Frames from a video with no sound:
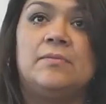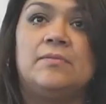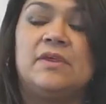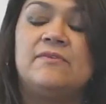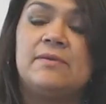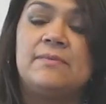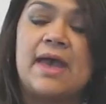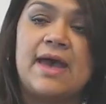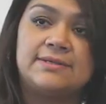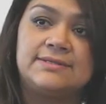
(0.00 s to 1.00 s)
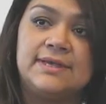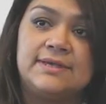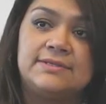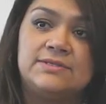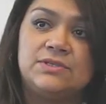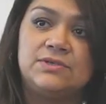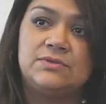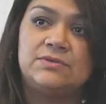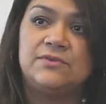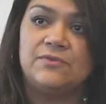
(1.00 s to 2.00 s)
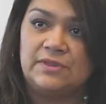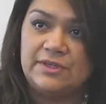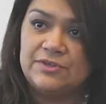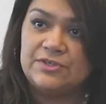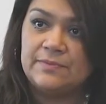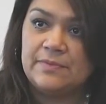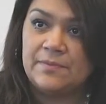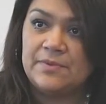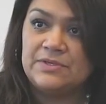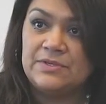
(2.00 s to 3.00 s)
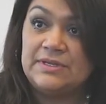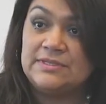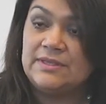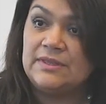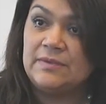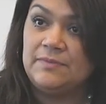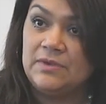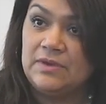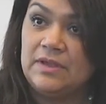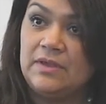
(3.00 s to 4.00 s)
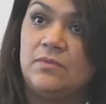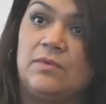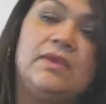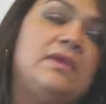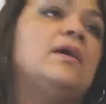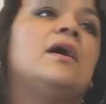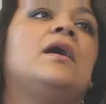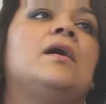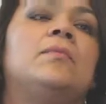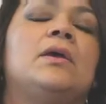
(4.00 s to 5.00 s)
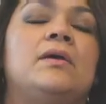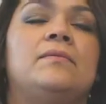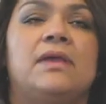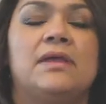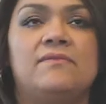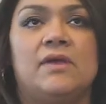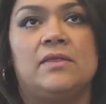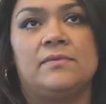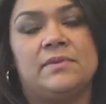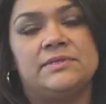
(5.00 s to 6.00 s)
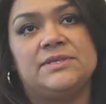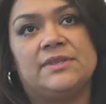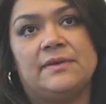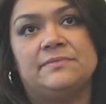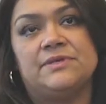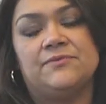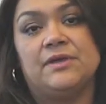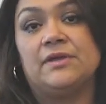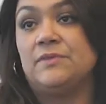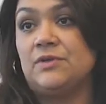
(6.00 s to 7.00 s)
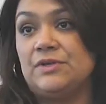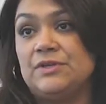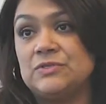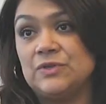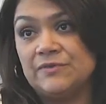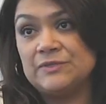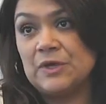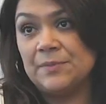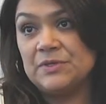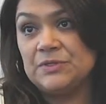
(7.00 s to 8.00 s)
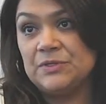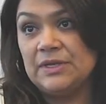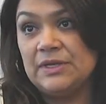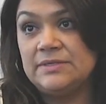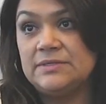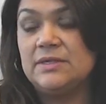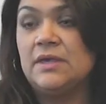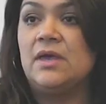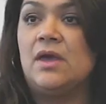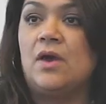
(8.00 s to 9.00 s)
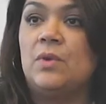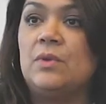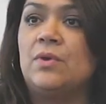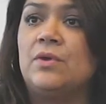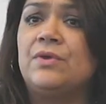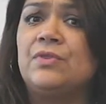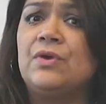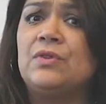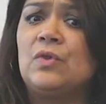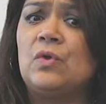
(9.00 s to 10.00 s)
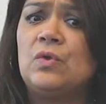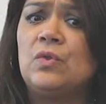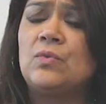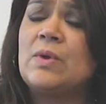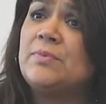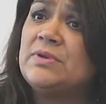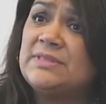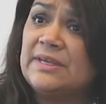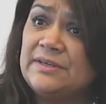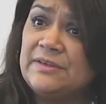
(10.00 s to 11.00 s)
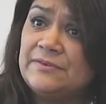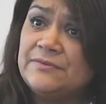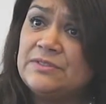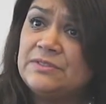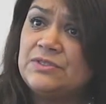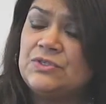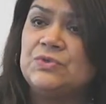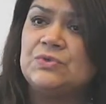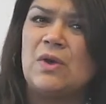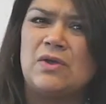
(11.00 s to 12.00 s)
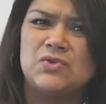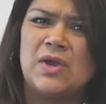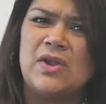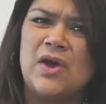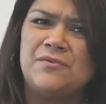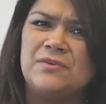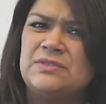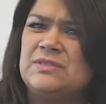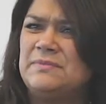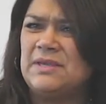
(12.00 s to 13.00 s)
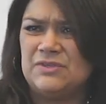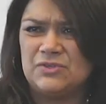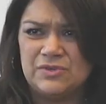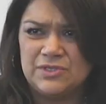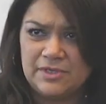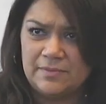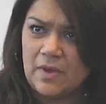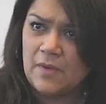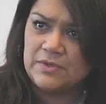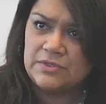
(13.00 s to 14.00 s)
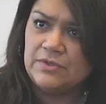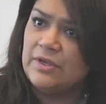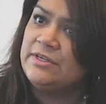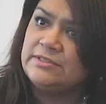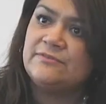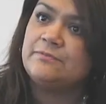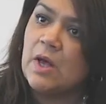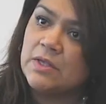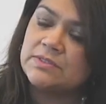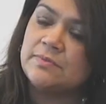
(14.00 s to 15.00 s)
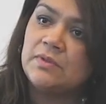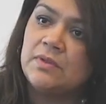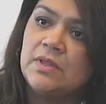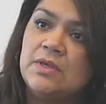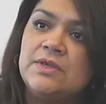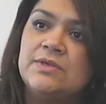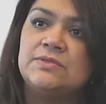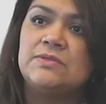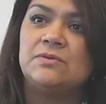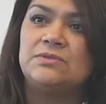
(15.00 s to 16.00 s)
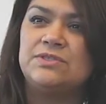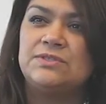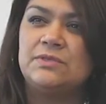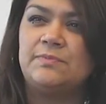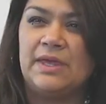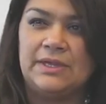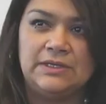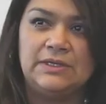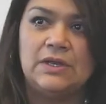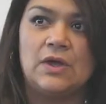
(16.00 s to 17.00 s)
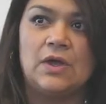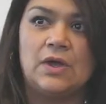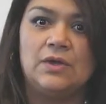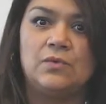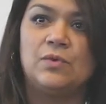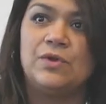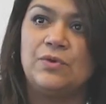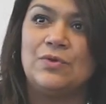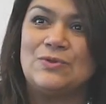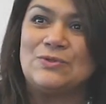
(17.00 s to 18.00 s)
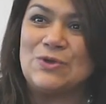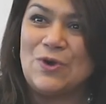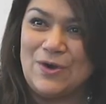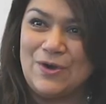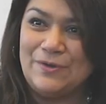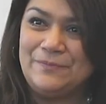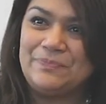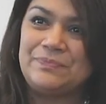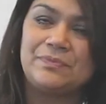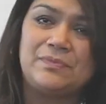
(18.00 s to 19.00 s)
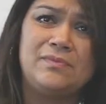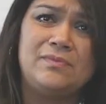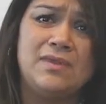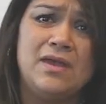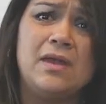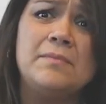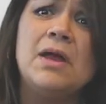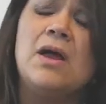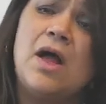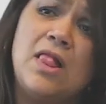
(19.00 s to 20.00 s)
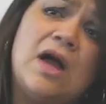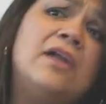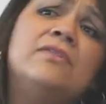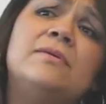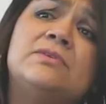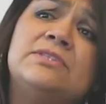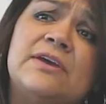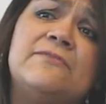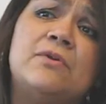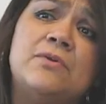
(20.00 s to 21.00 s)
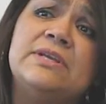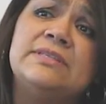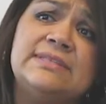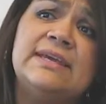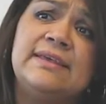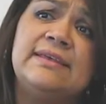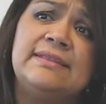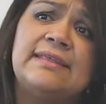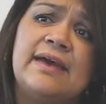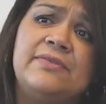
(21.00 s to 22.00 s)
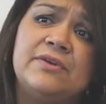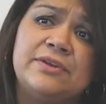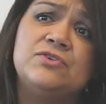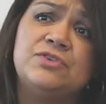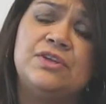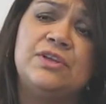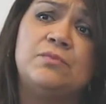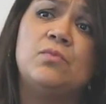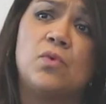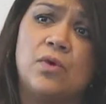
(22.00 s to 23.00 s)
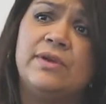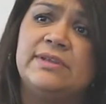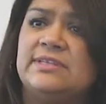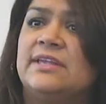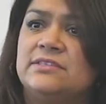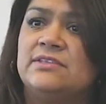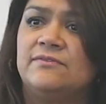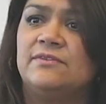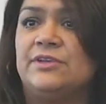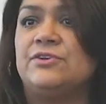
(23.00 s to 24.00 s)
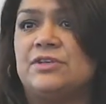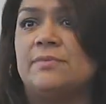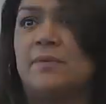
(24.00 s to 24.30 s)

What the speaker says: give them access to different leadership opportunities in the community. We make available to them different community service opportunities. We work with our local representatives to try to offer some internship opportunities if possible. So just depending on where the girls are, a lot of them will step forward and say that they're interested in more intensive leadership.